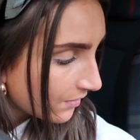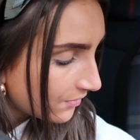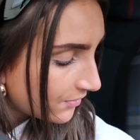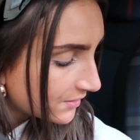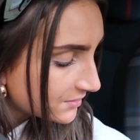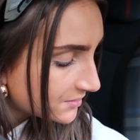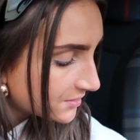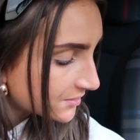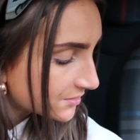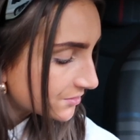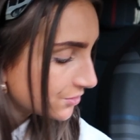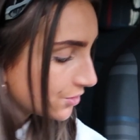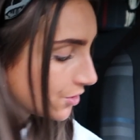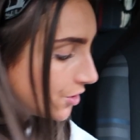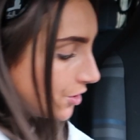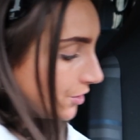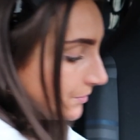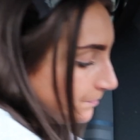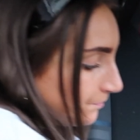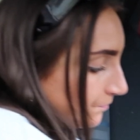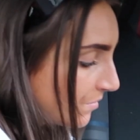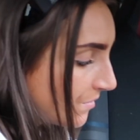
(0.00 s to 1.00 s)
This is
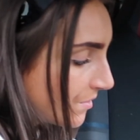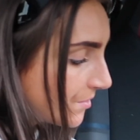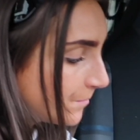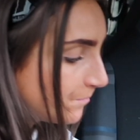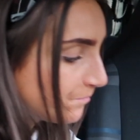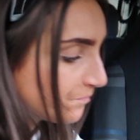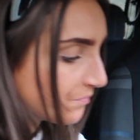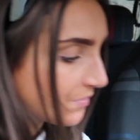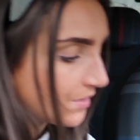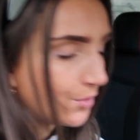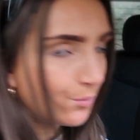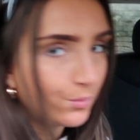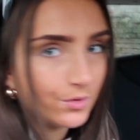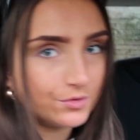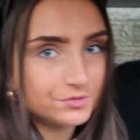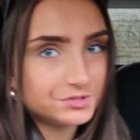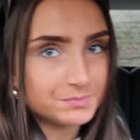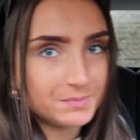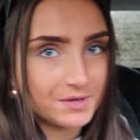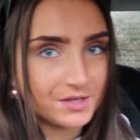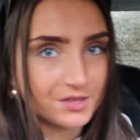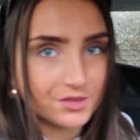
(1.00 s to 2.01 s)
not a Will
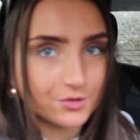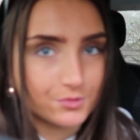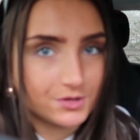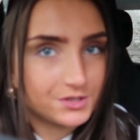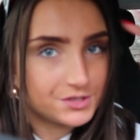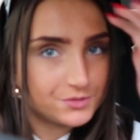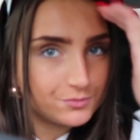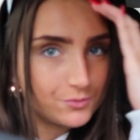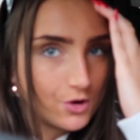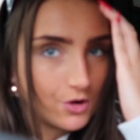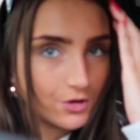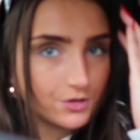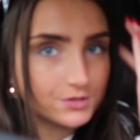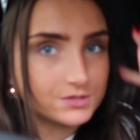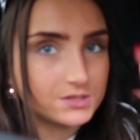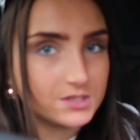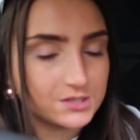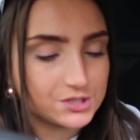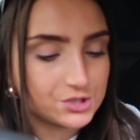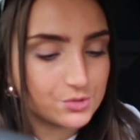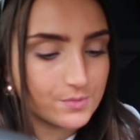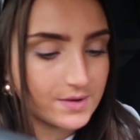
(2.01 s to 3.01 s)
Smith, Chris Rock
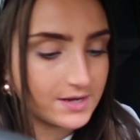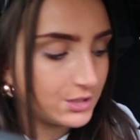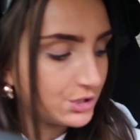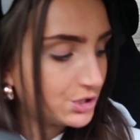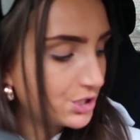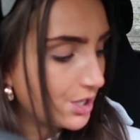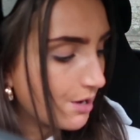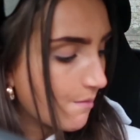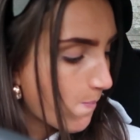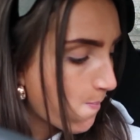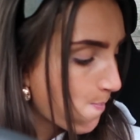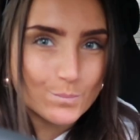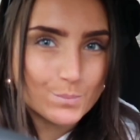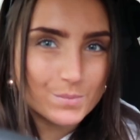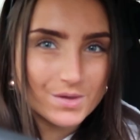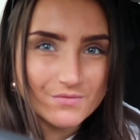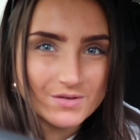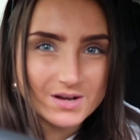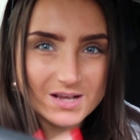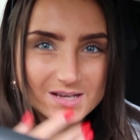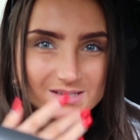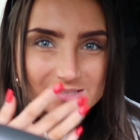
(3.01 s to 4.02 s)
situation. I'm
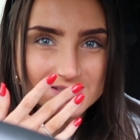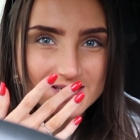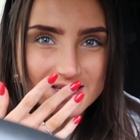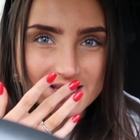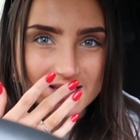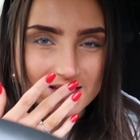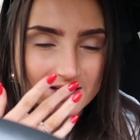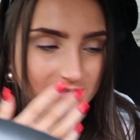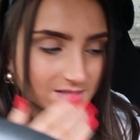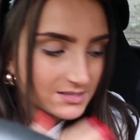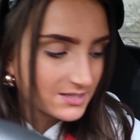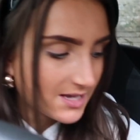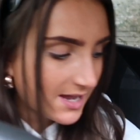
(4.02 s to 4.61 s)
giving it a 6.